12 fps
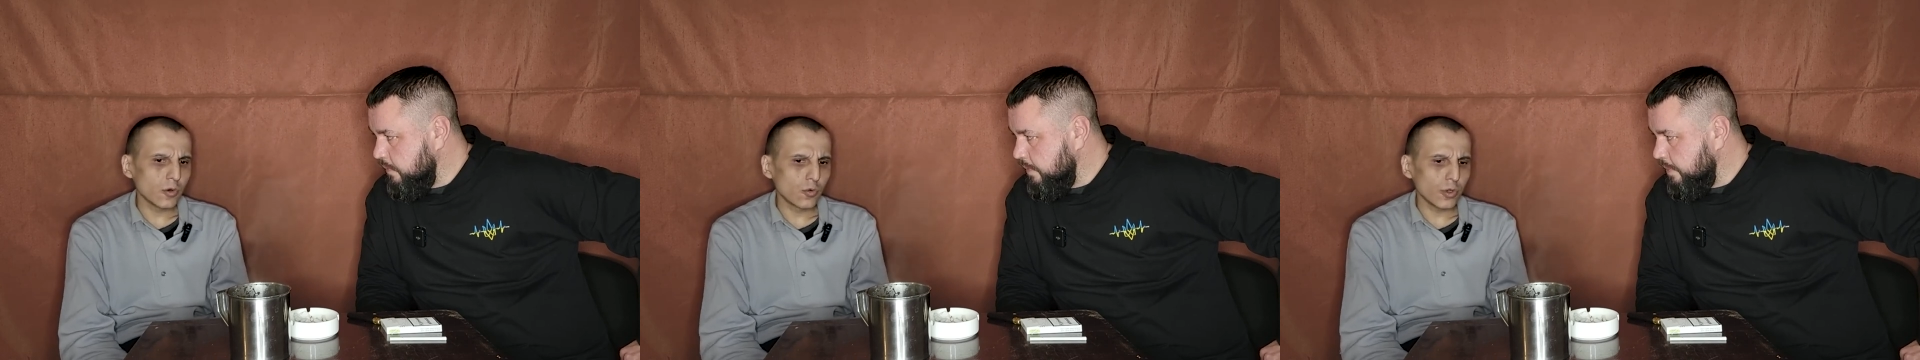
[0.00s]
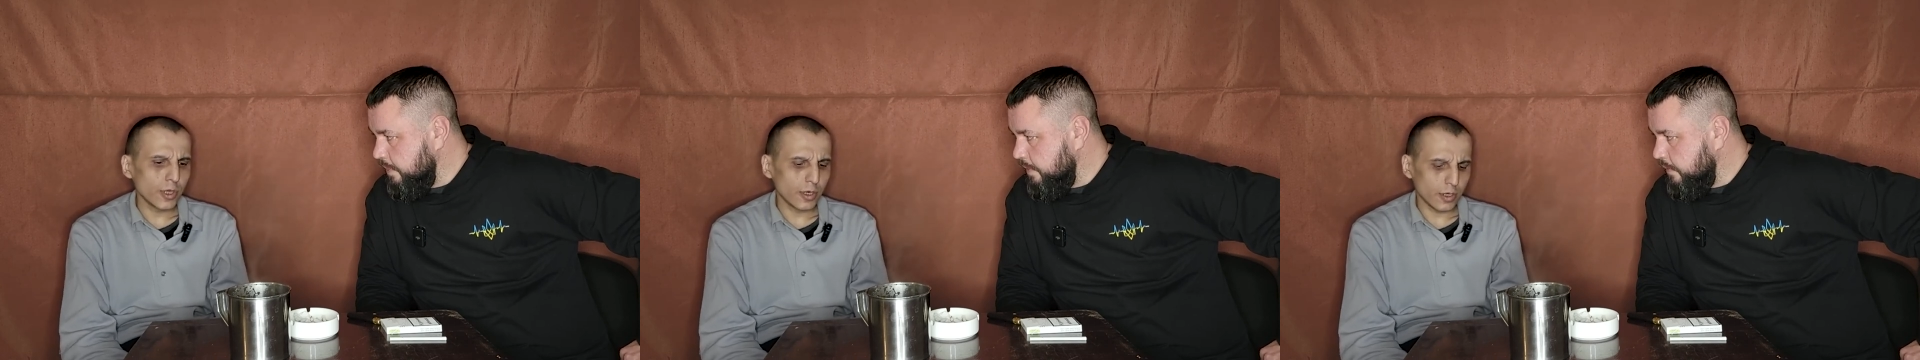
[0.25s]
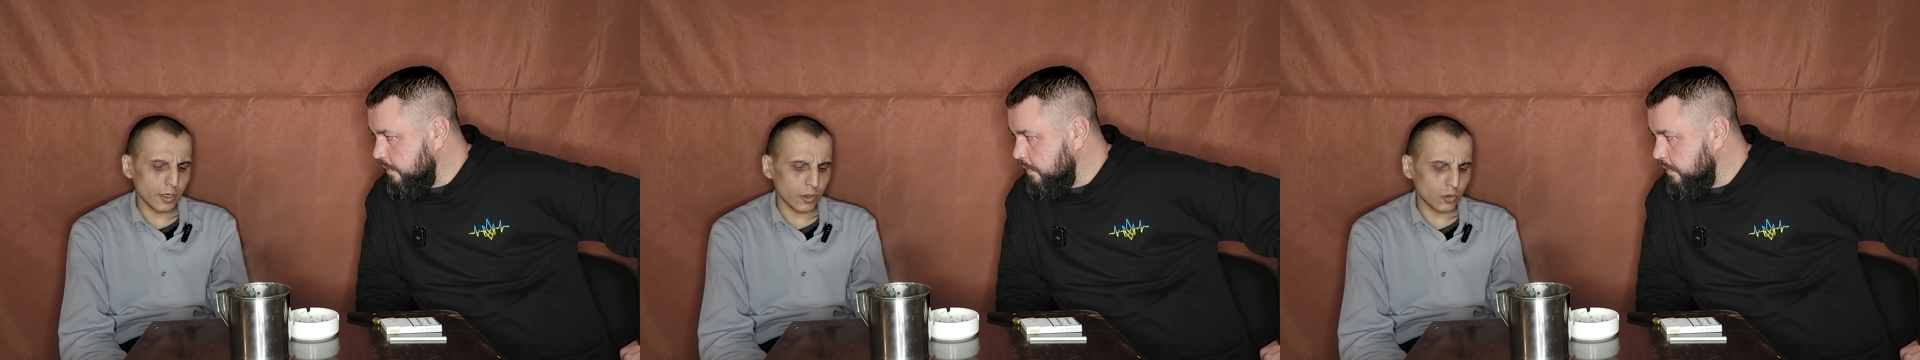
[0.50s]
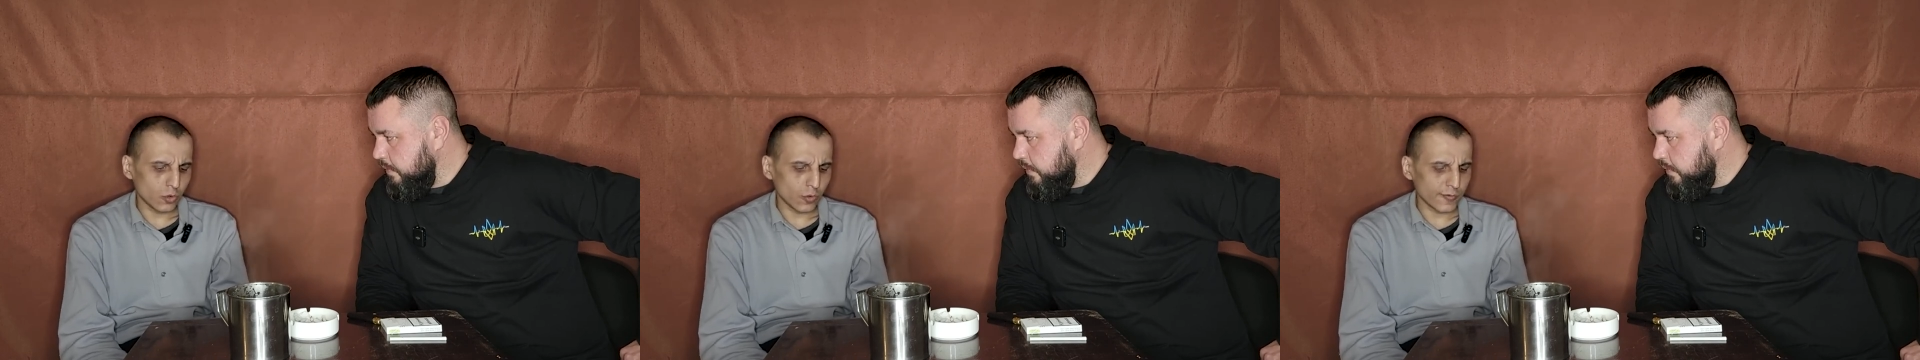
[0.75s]
Speaker 1: who worked in the
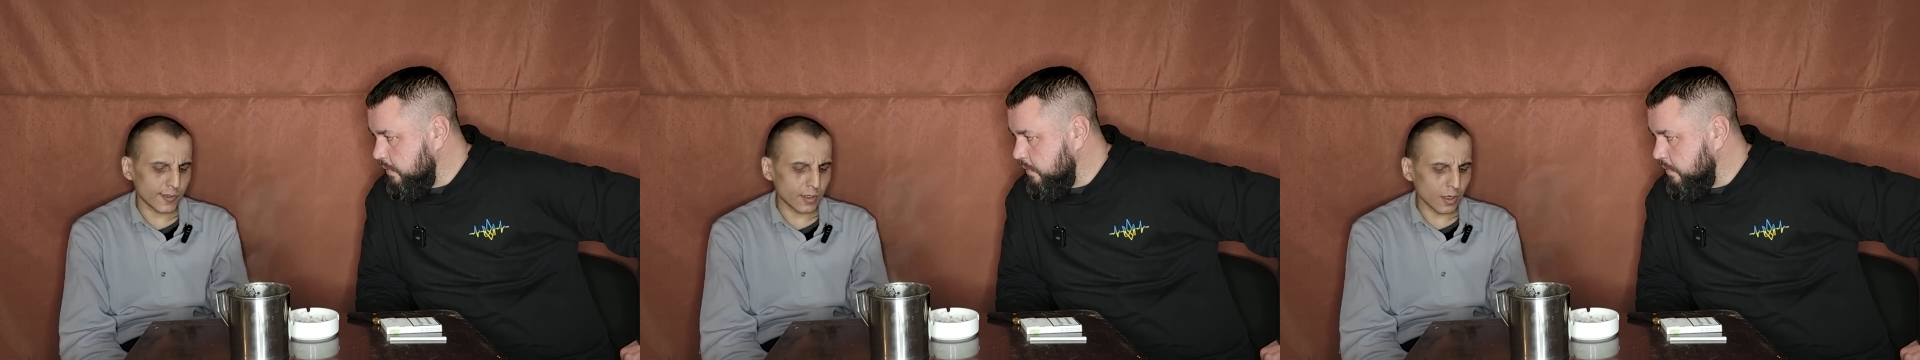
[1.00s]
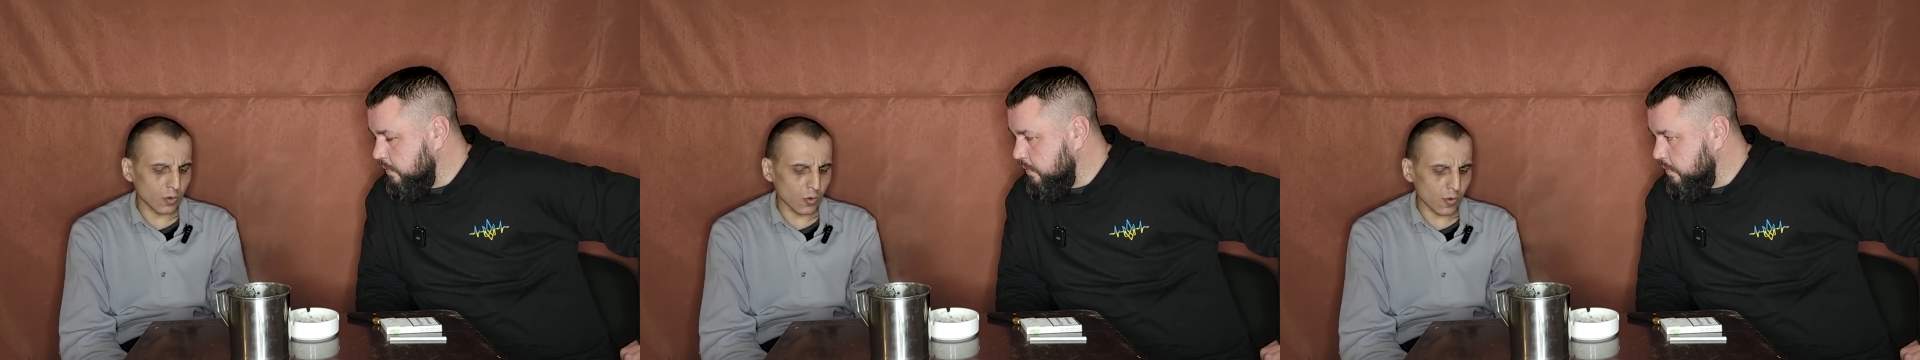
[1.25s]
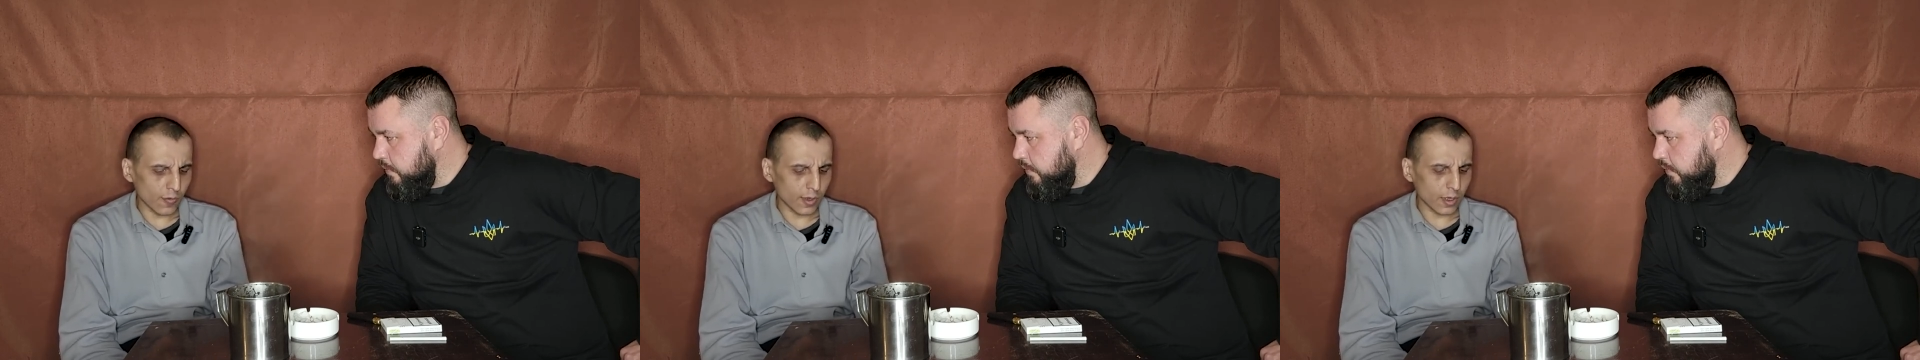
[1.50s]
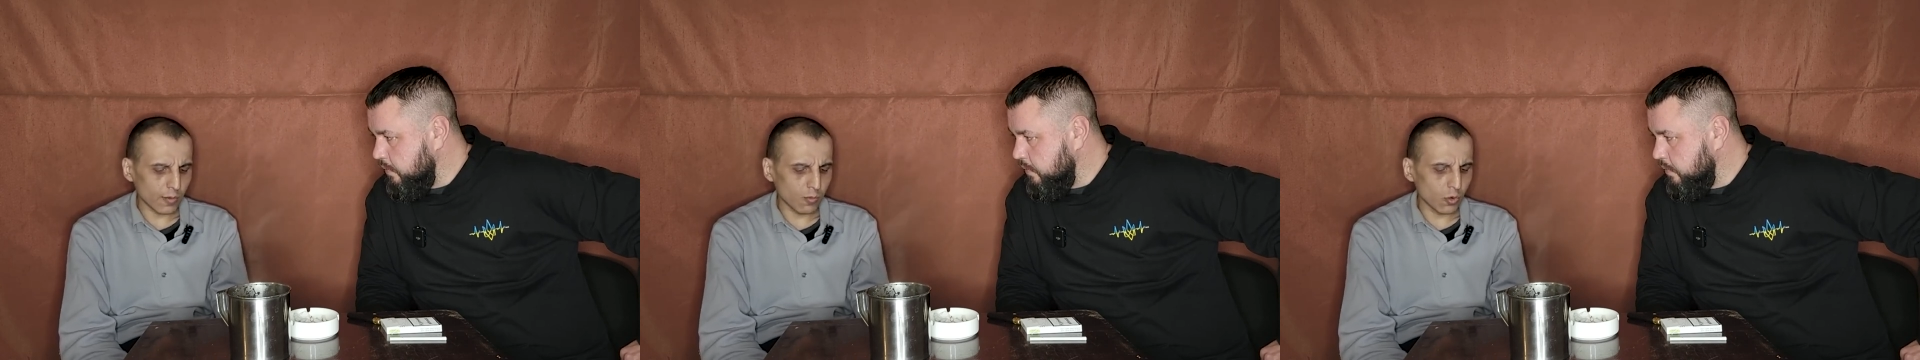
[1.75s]
dining room, or on
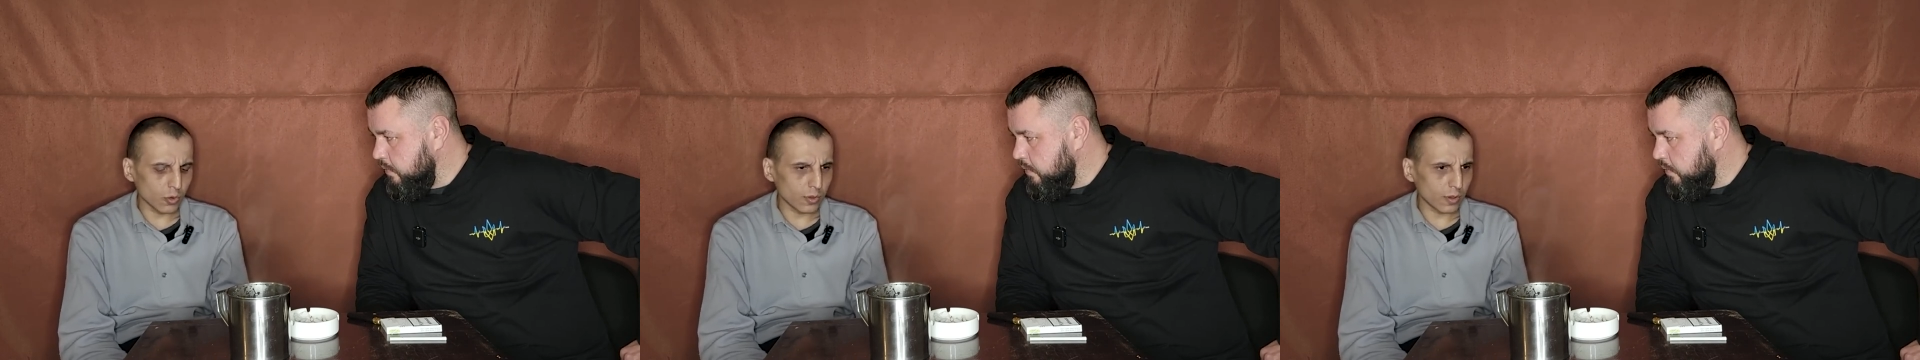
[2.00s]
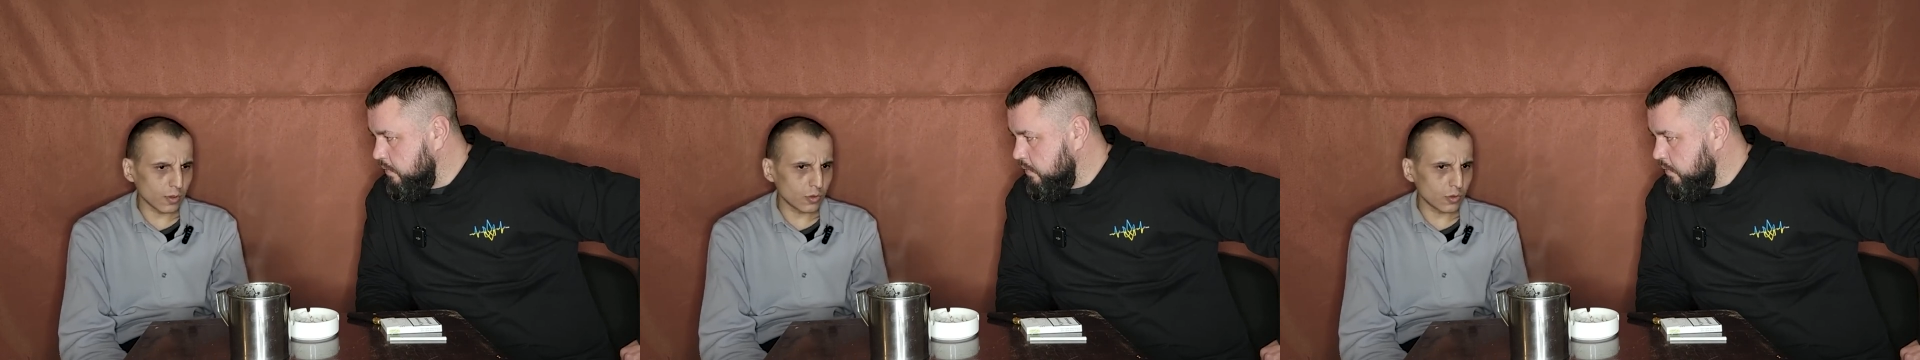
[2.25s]
sticks.